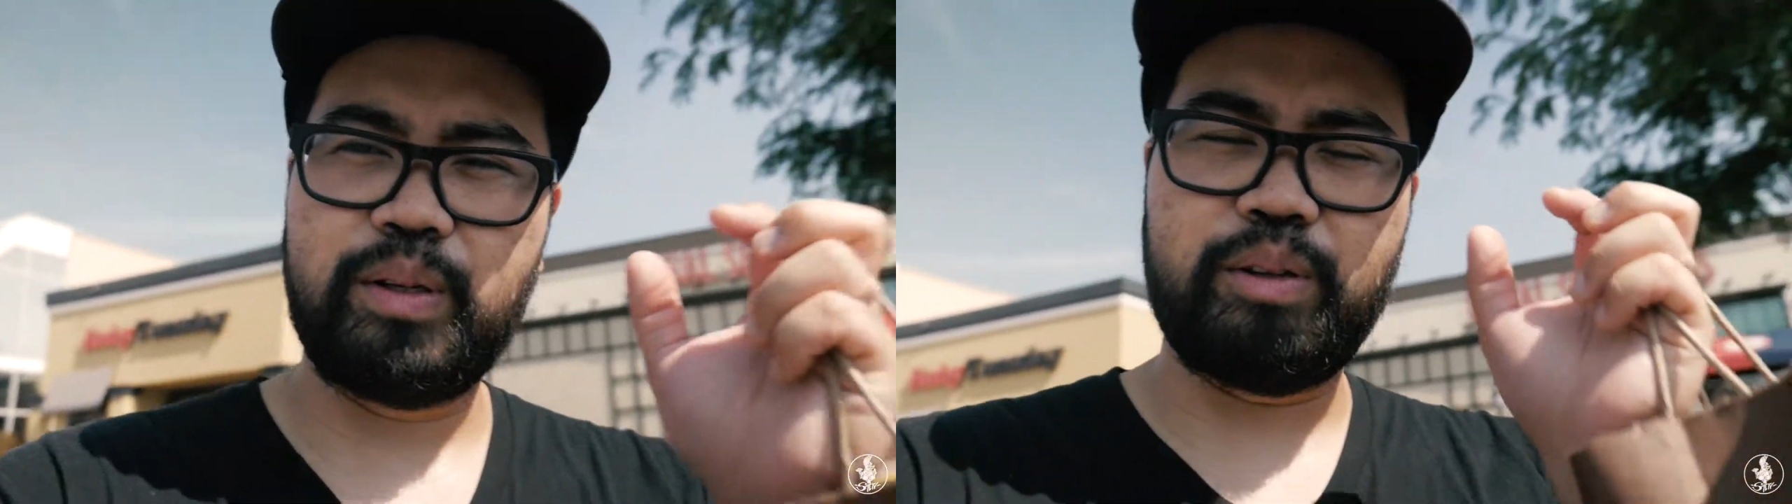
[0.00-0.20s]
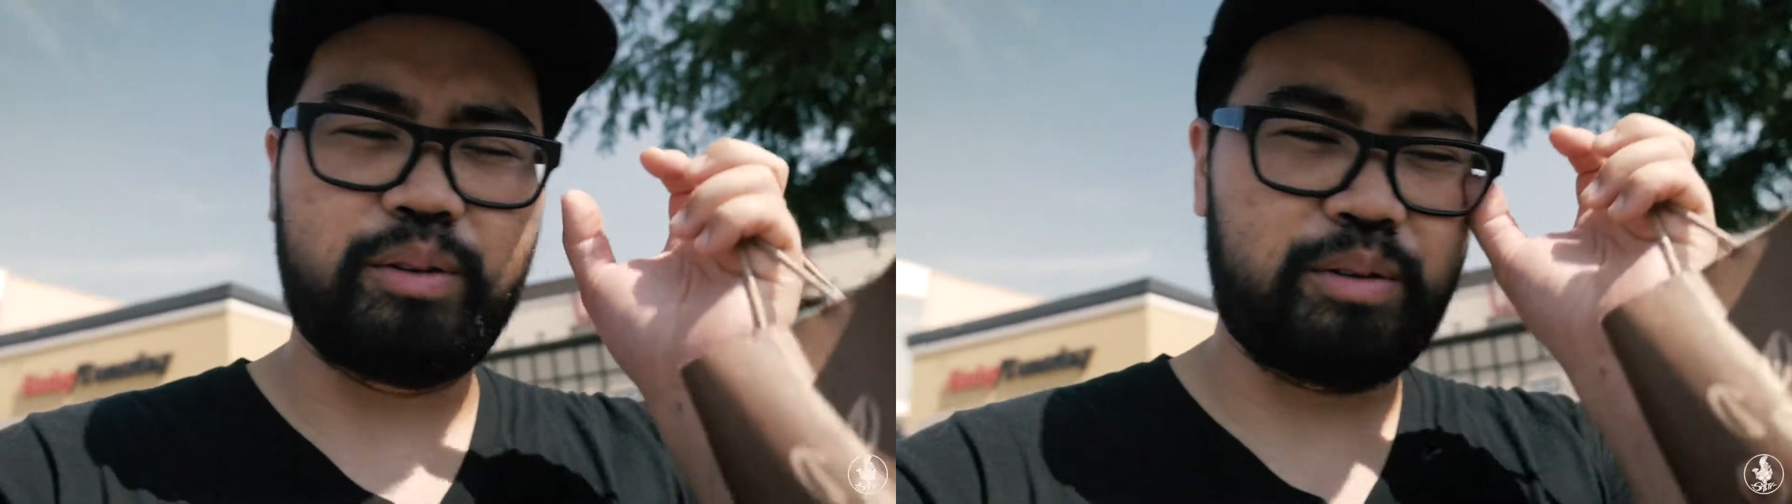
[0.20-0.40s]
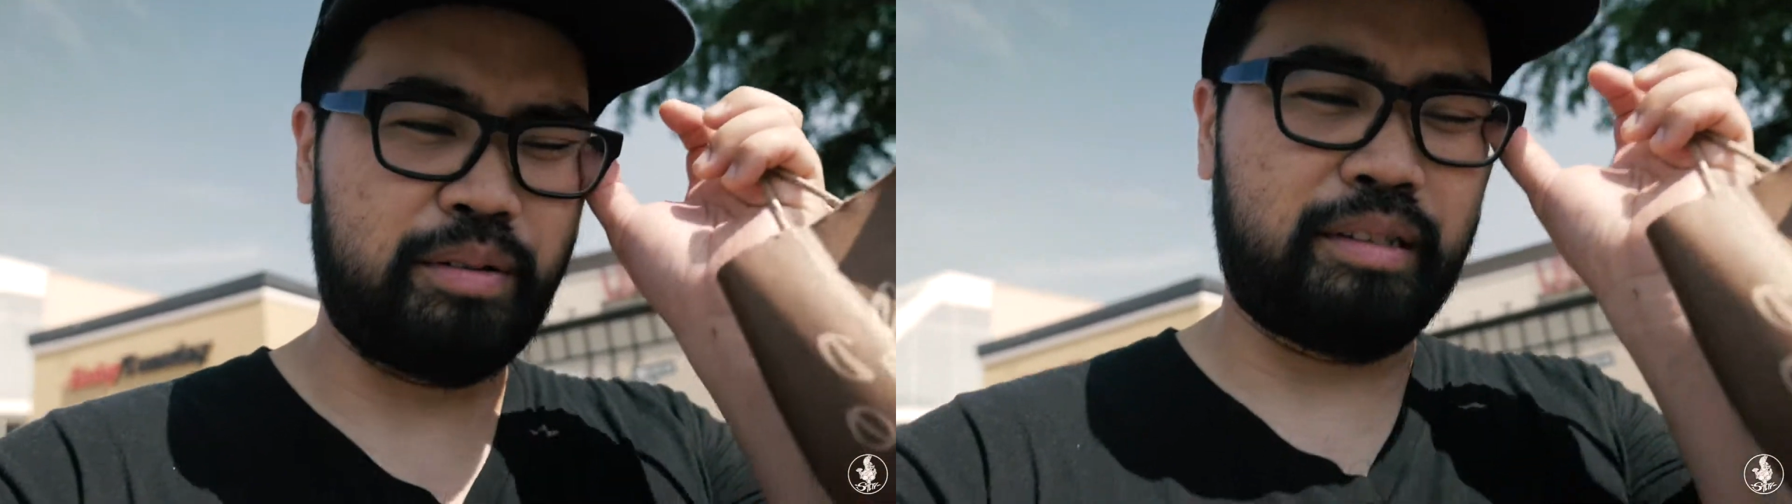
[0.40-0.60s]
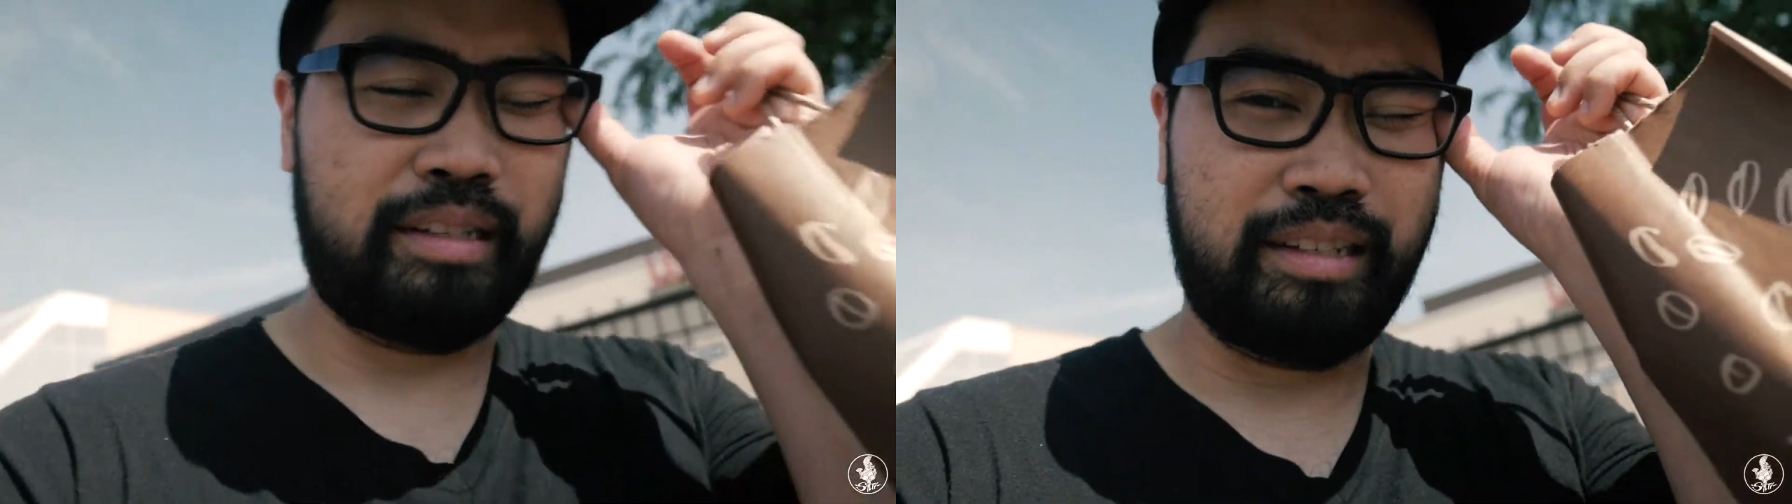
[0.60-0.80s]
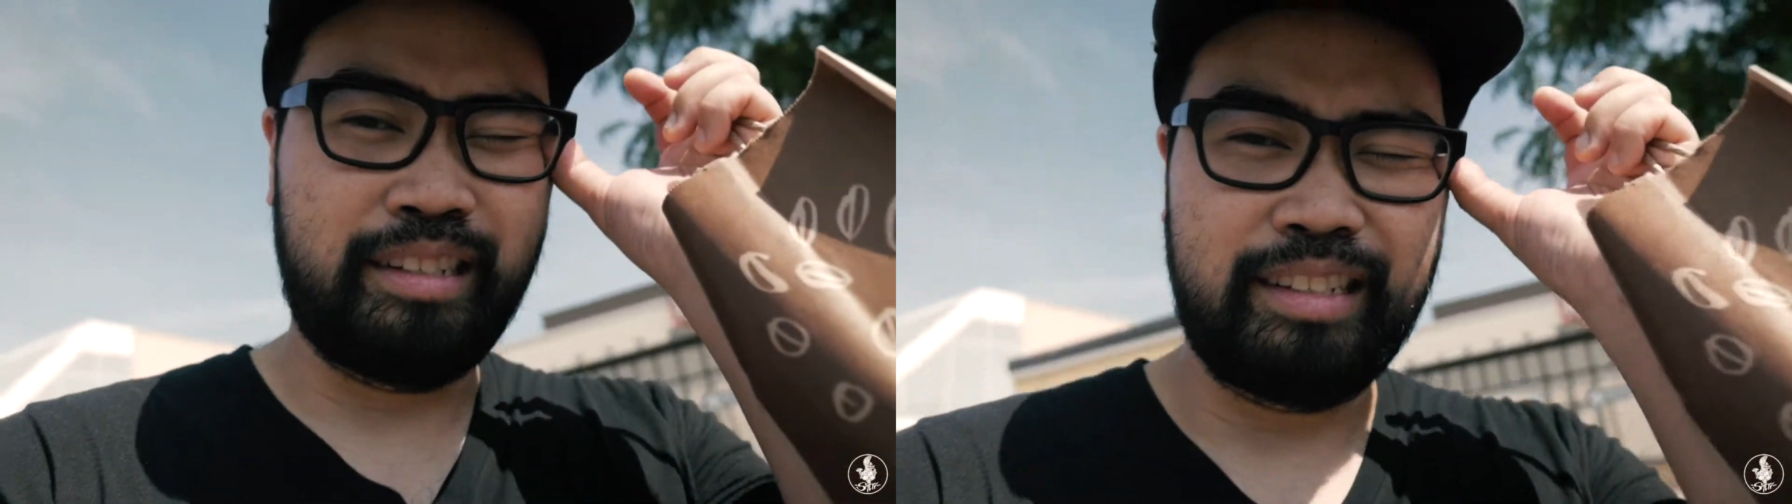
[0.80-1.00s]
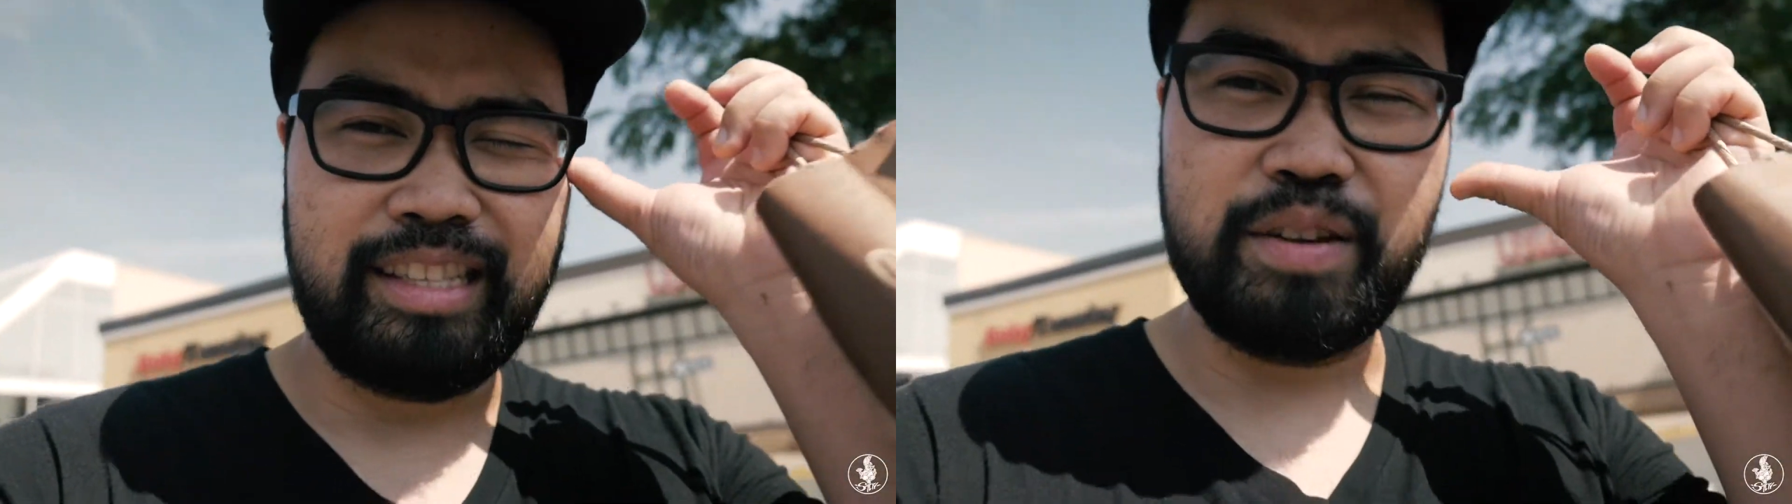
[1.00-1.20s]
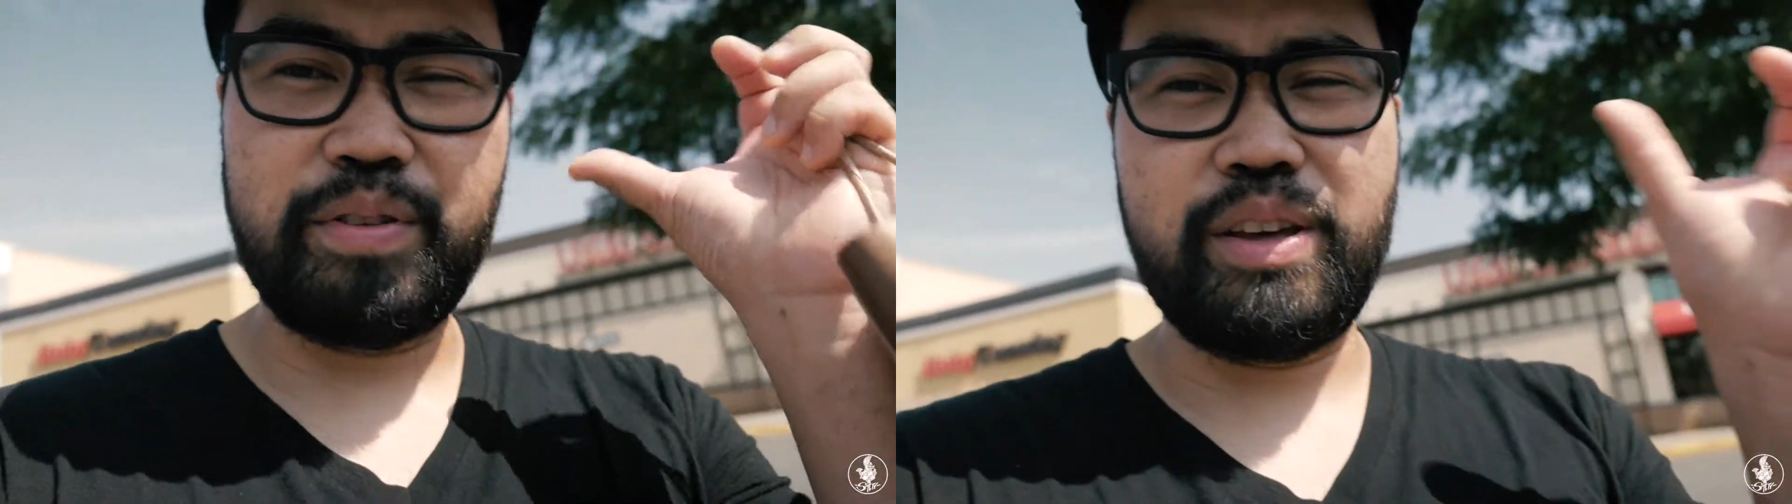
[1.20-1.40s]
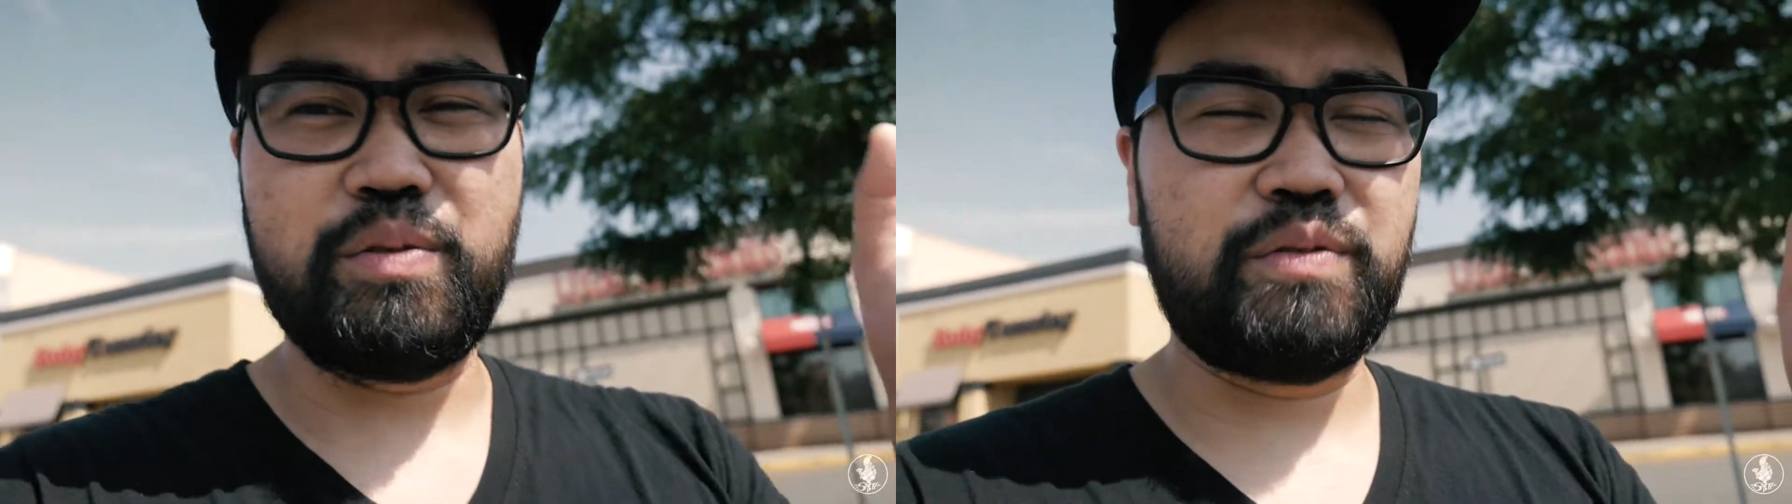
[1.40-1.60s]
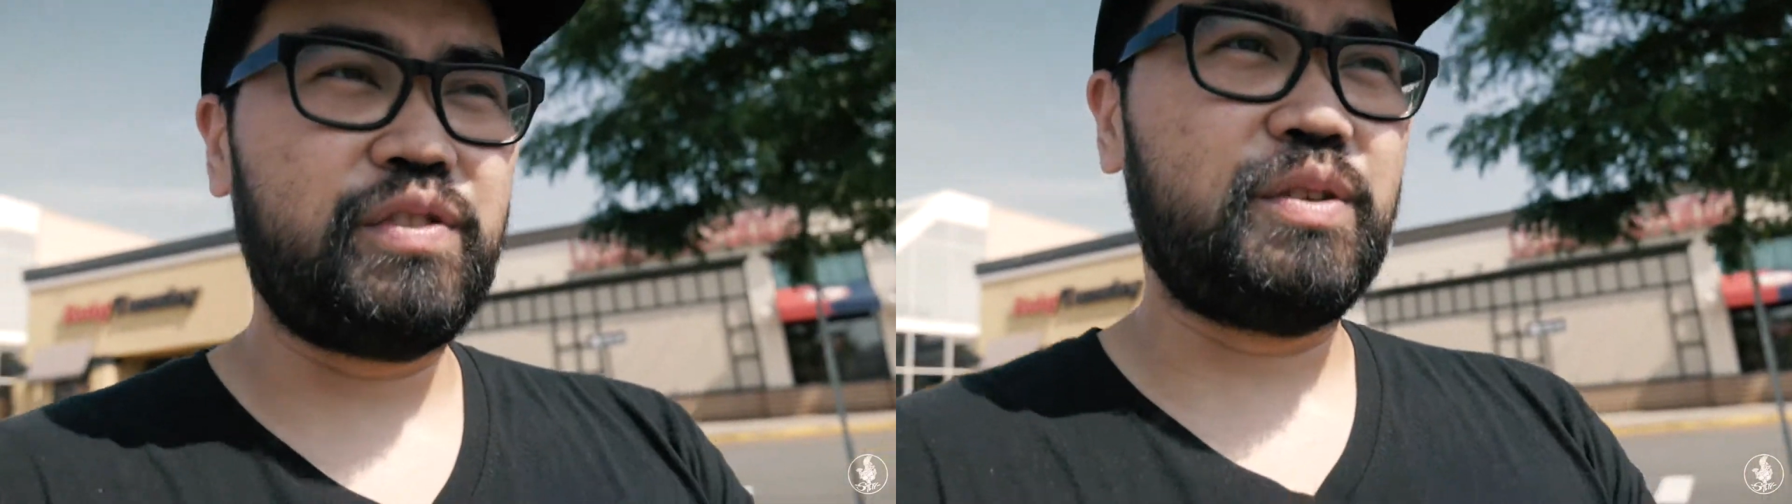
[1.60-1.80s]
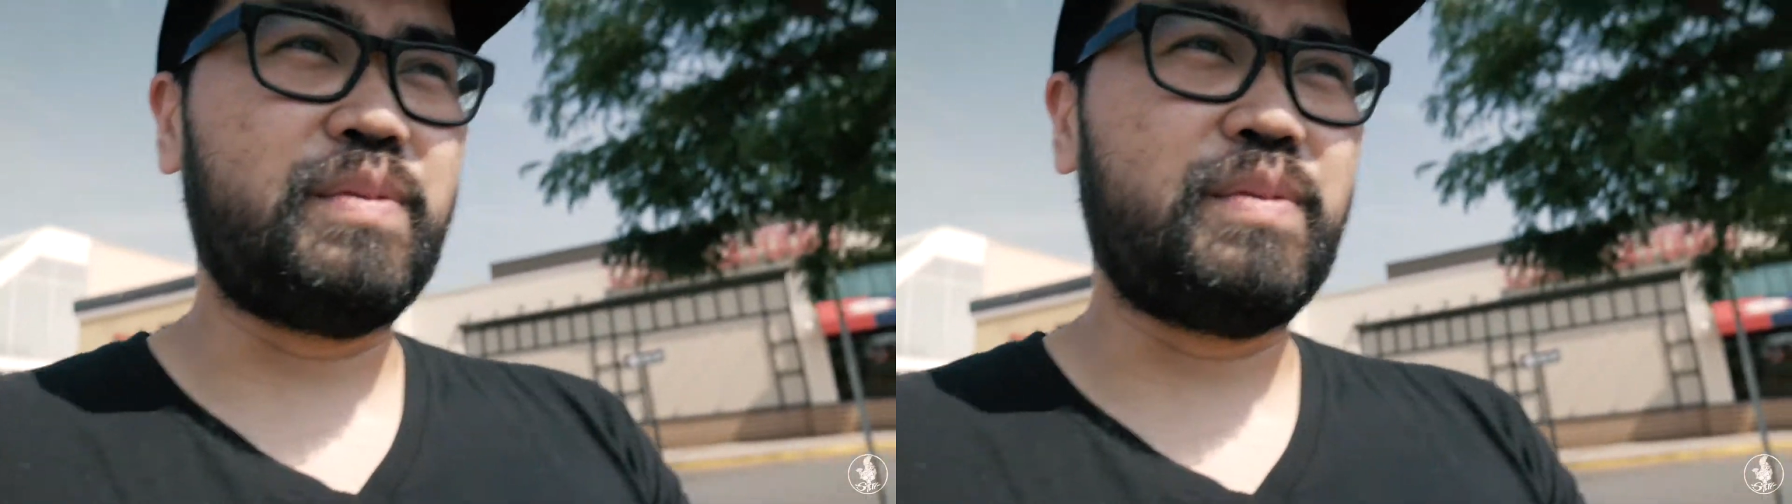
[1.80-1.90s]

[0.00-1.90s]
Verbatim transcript: little, not really a review,